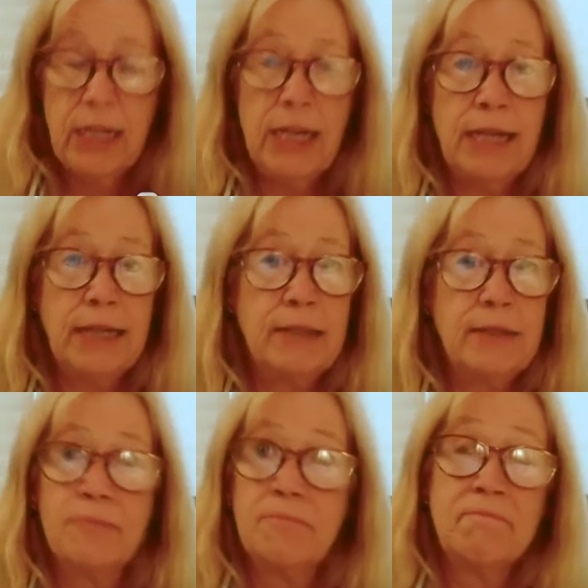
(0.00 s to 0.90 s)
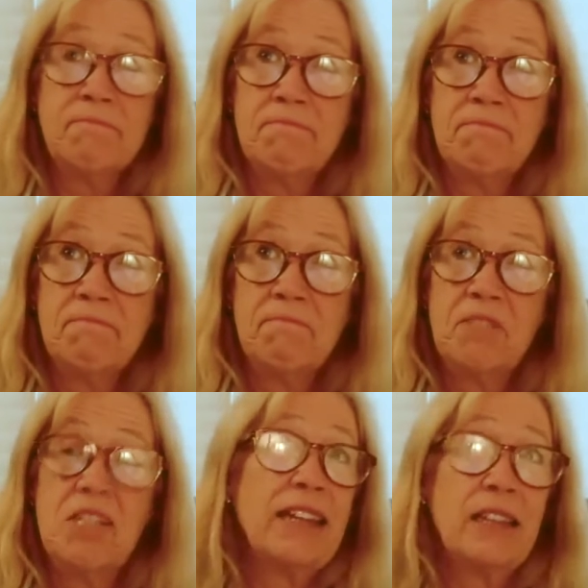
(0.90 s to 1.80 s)
And
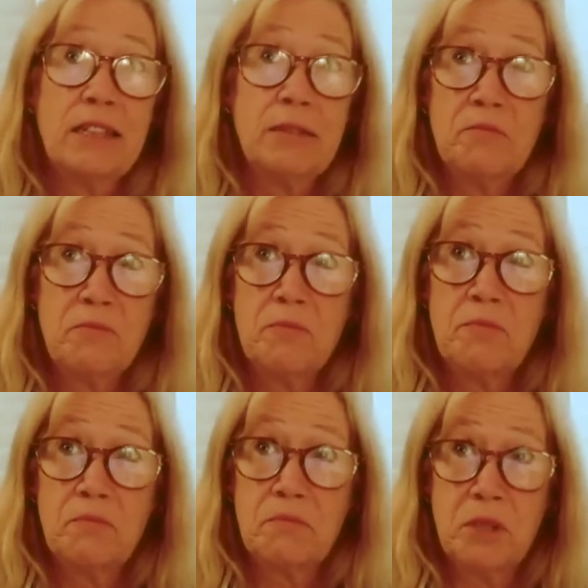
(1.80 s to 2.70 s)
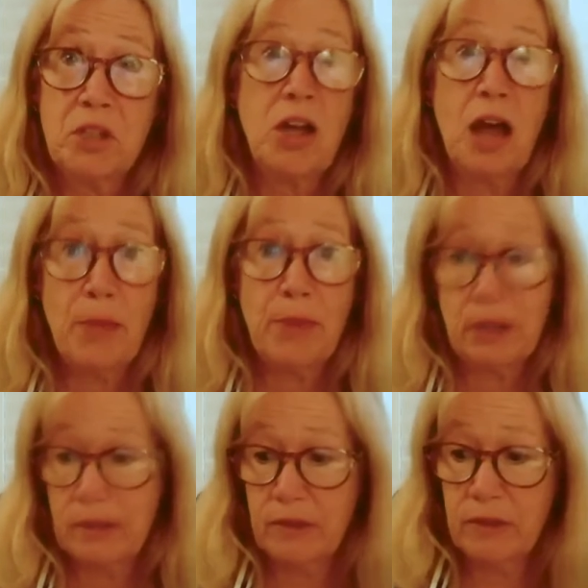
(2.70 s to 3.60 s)
sadly, the
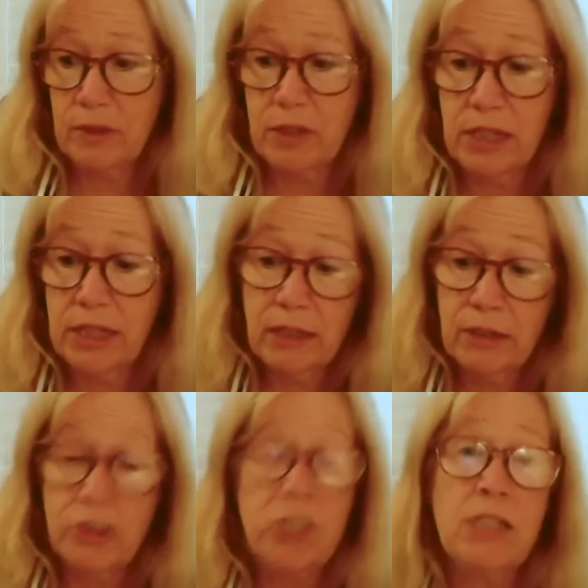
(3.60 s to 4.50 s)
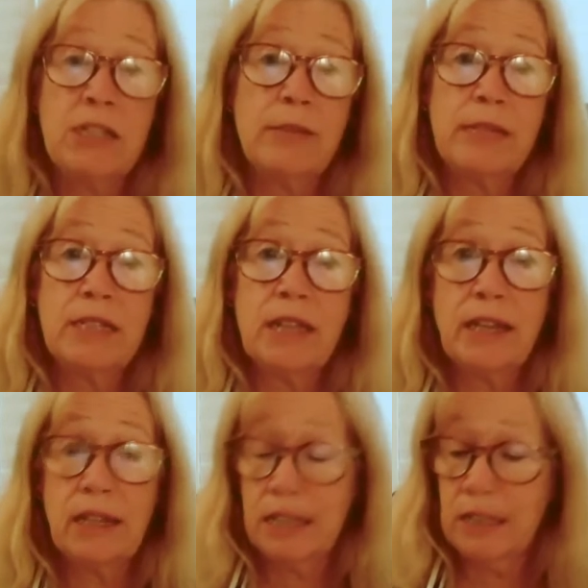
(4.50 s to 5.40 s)
topic of diversity and inclusion still makes the
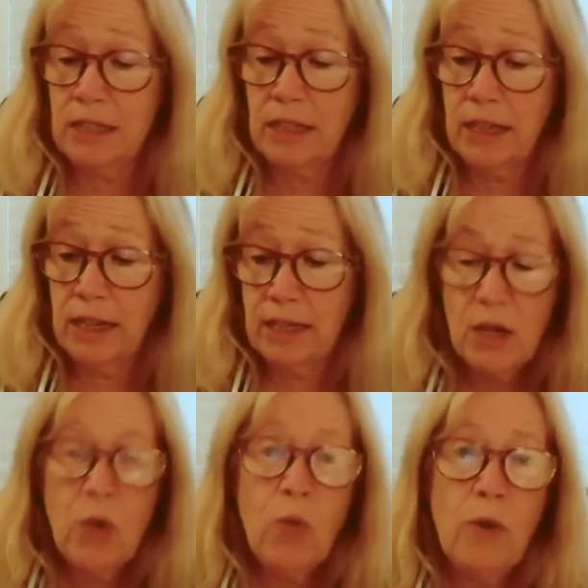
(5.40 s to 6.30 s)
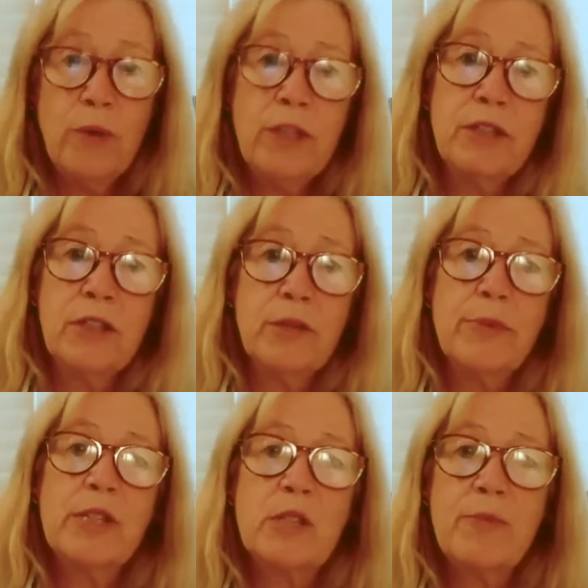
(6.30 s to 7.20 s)
headlines today. What would your
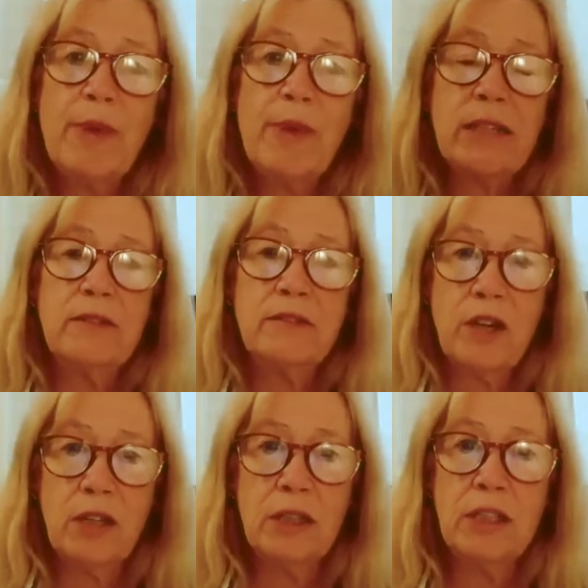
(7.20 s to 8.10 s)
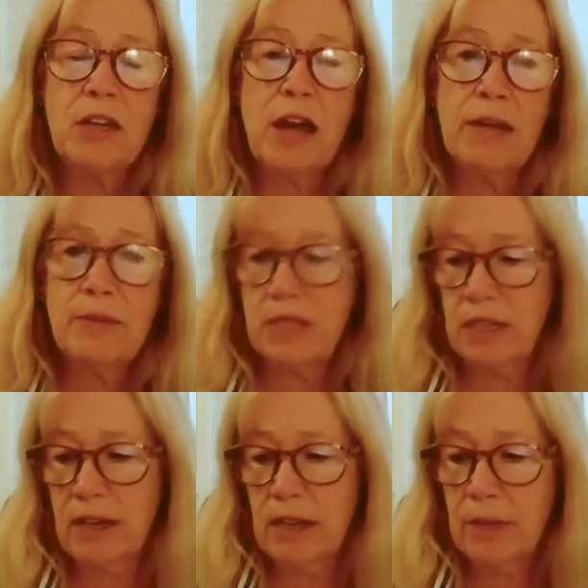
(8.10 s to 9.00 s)
perspective on the times
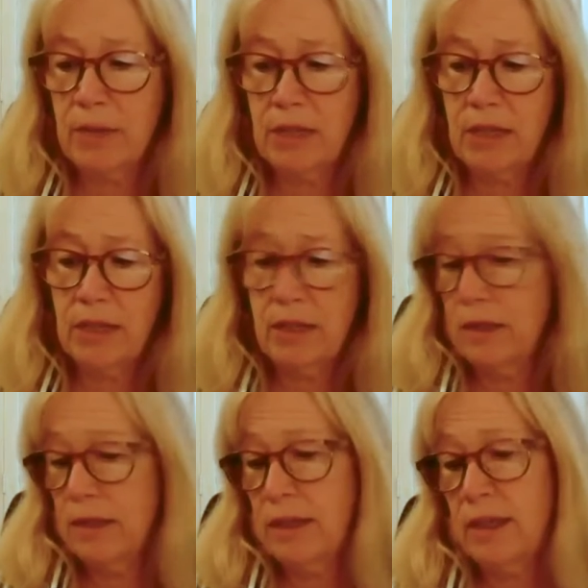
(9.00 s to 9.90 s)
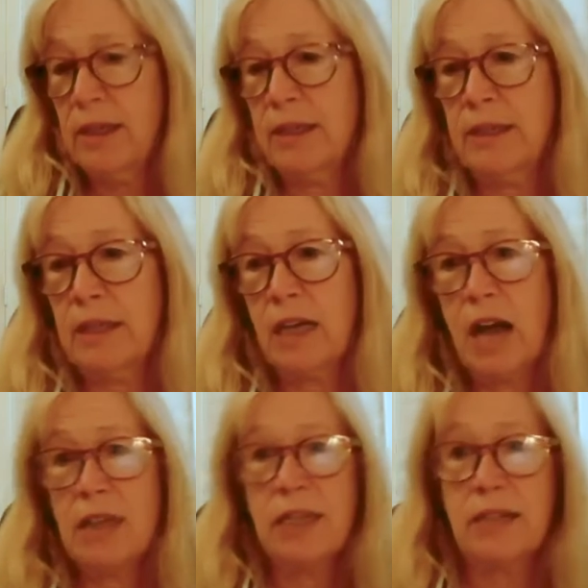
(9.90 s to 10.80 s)
today be in the
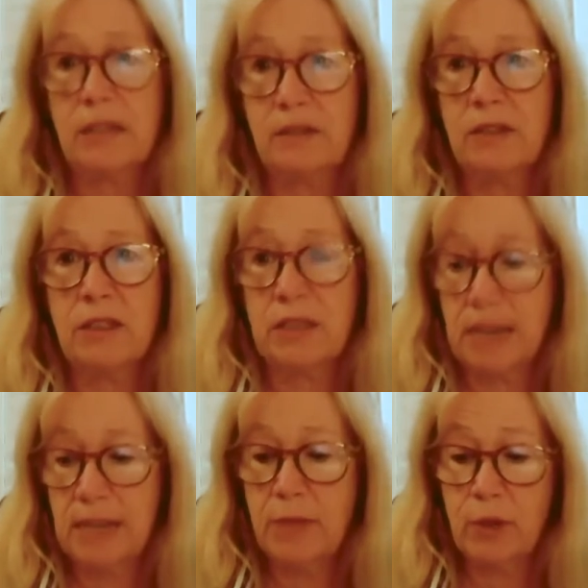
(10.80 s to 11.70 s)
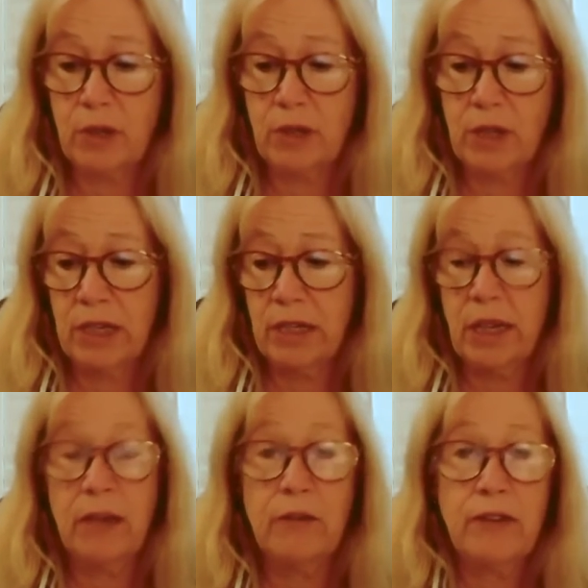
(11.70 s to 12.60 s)
context of this desperate need to
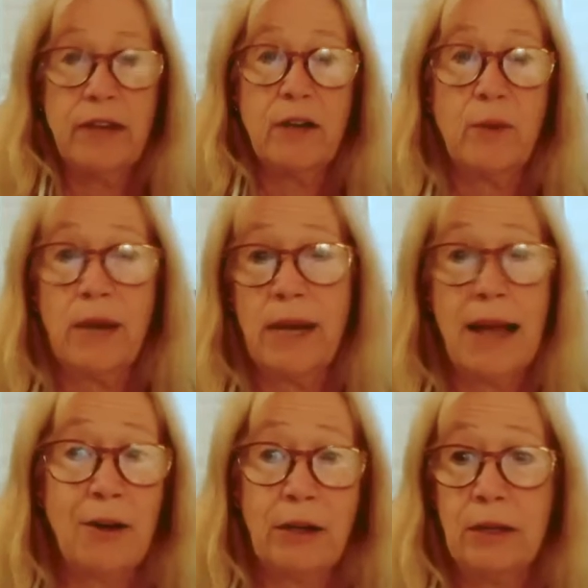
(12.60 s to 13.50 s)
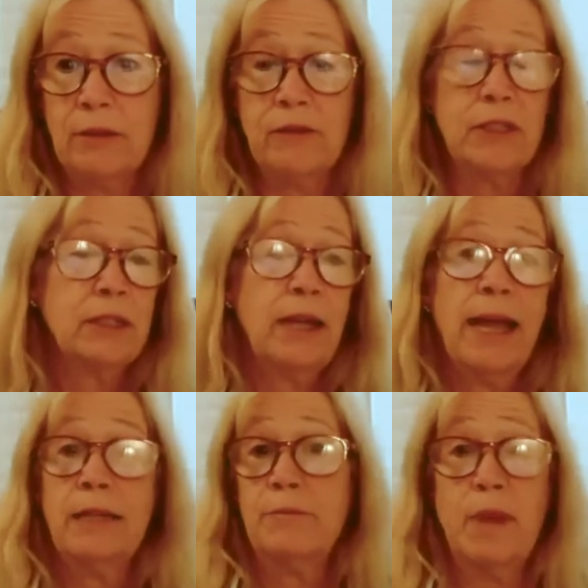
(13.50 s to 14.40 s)
innovate our way out of,
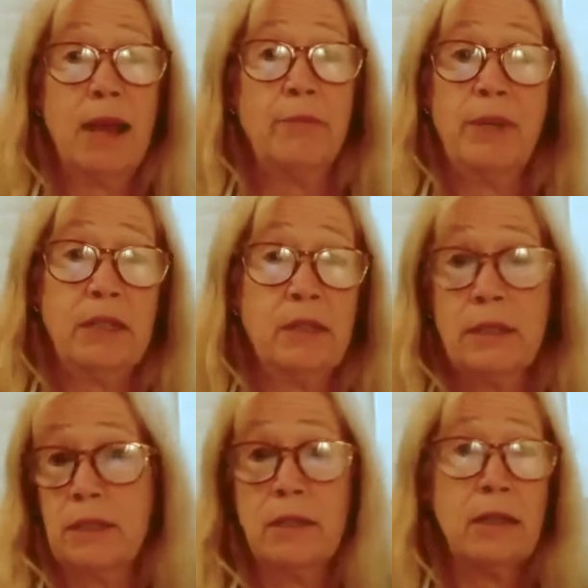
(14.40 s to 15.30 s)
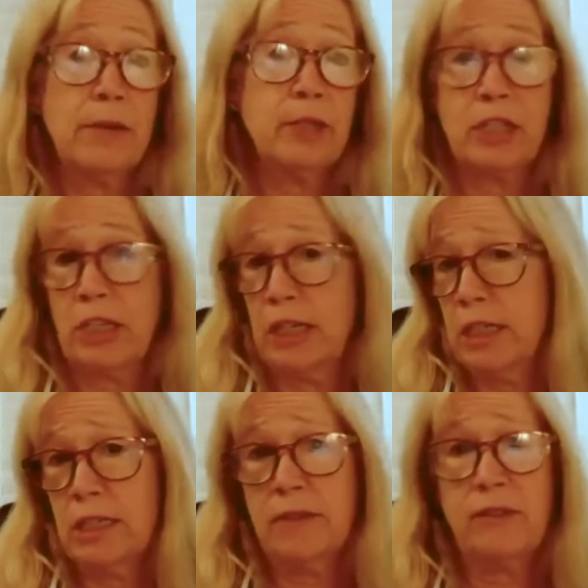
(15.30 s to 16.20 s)
and pick the list, climate
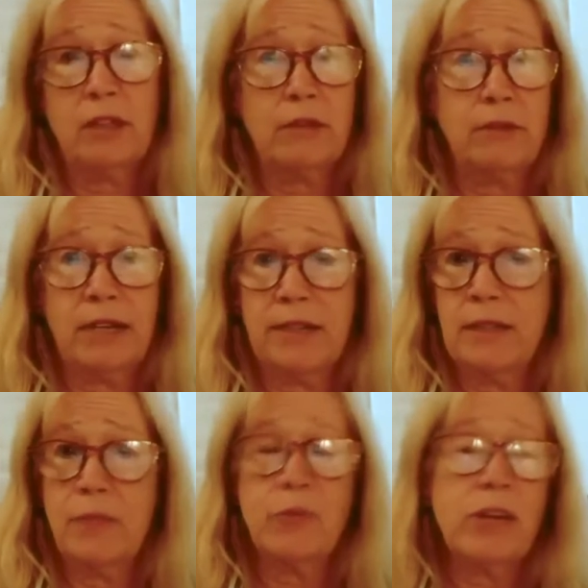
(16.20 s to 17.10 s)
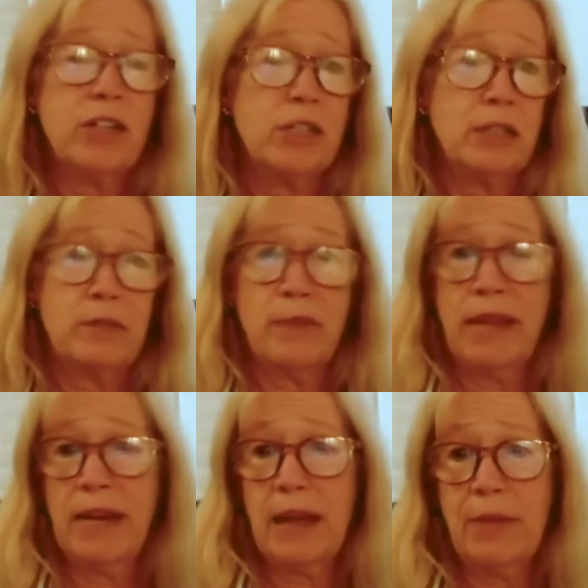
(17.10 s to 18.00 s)
change, civil unrest, depression,
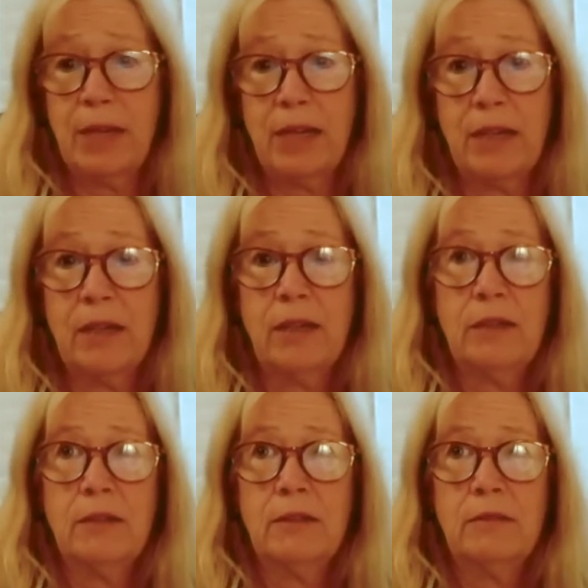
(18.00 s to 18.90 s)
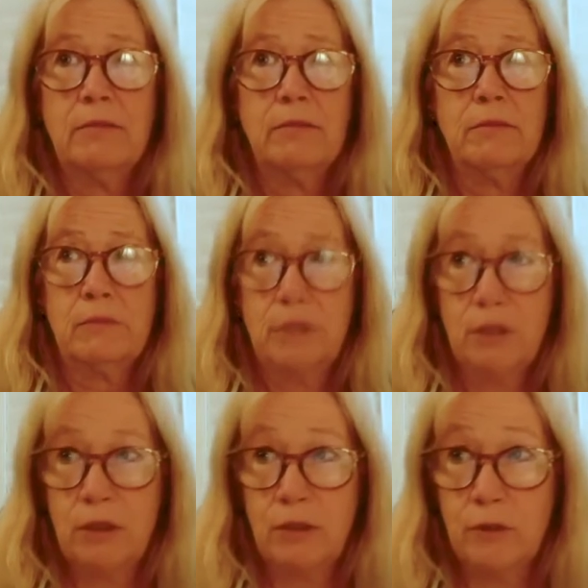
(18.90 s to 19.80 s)
pandemic,
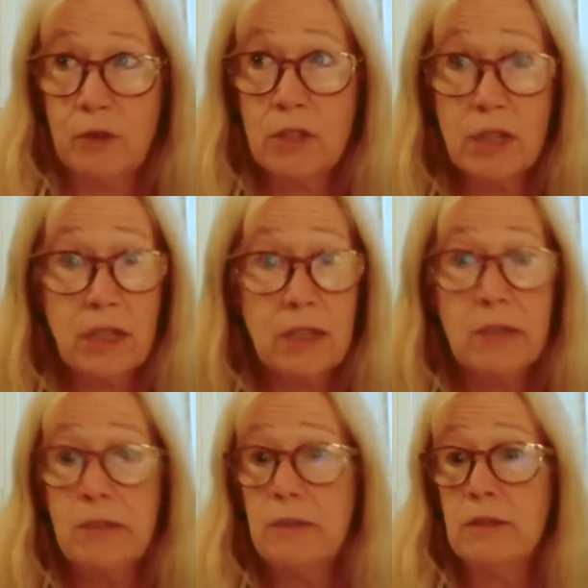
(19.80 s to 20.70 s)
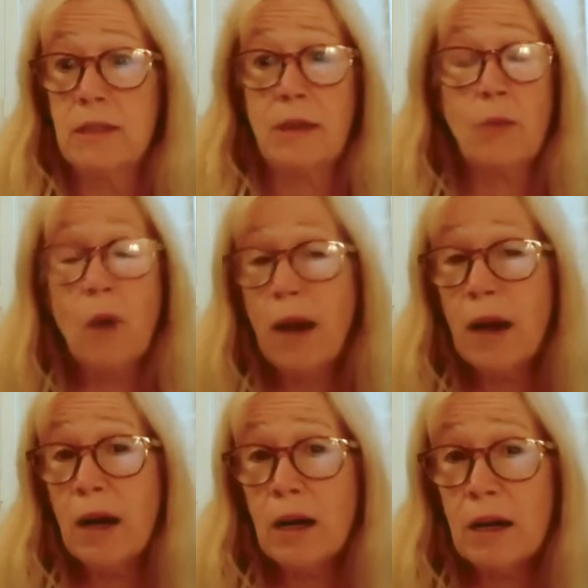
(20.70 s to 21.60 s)
diversity
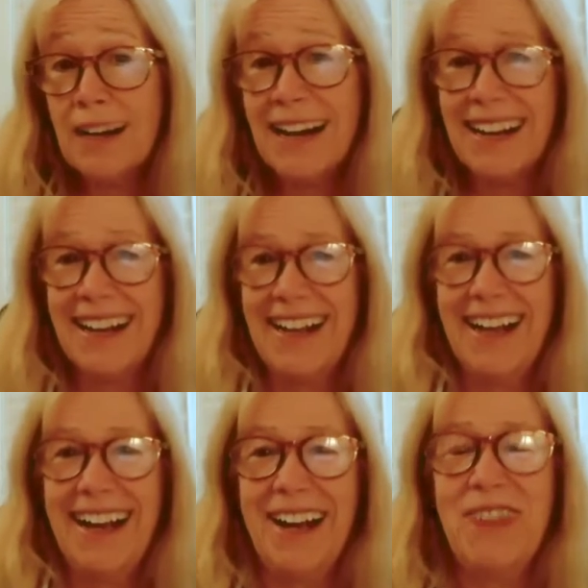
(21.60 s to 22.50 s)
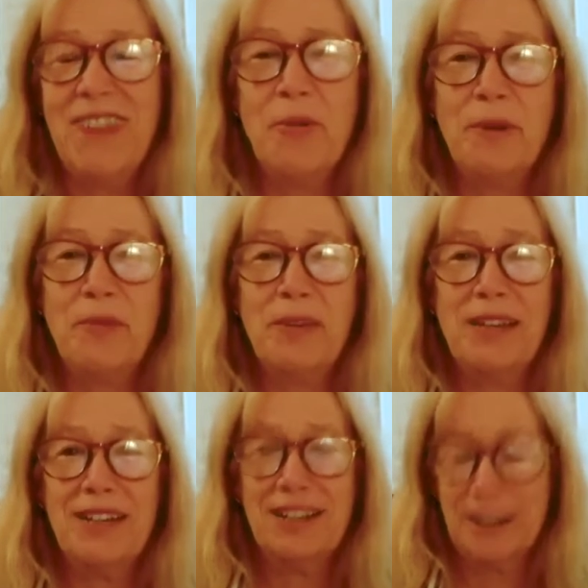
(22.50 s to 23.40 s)
somewhere? What would be
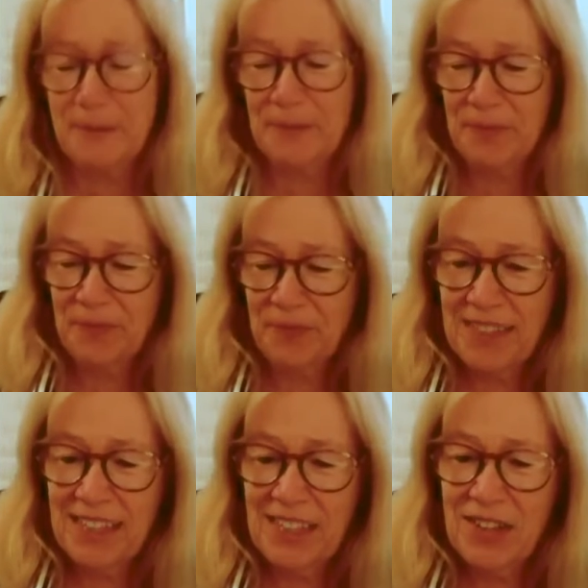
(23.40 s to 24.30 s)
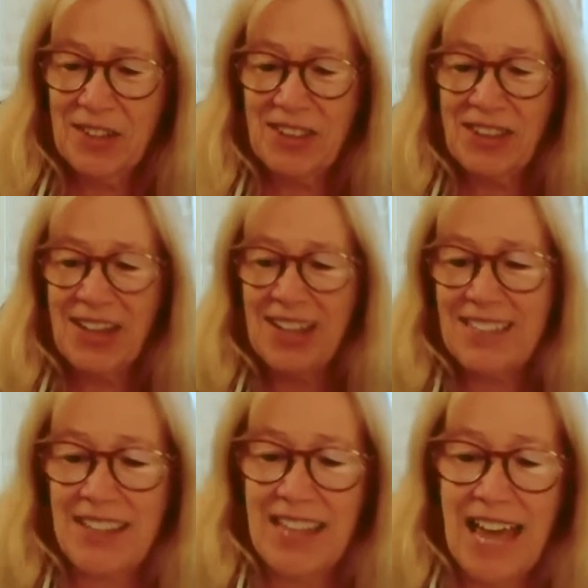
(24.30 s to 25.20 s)
your thoughts
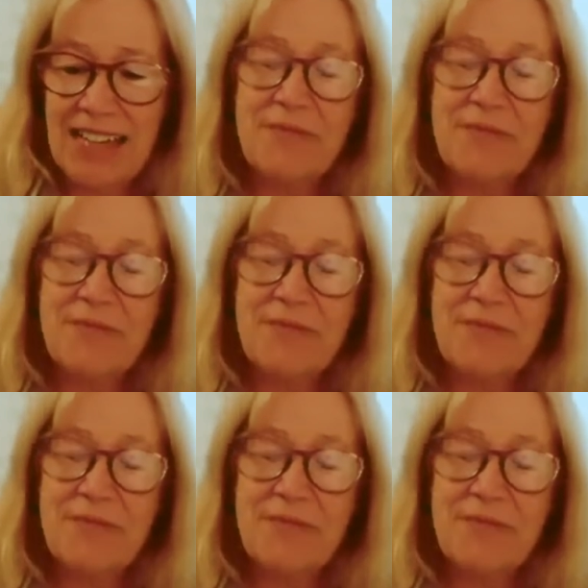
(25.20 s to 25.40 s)
on that?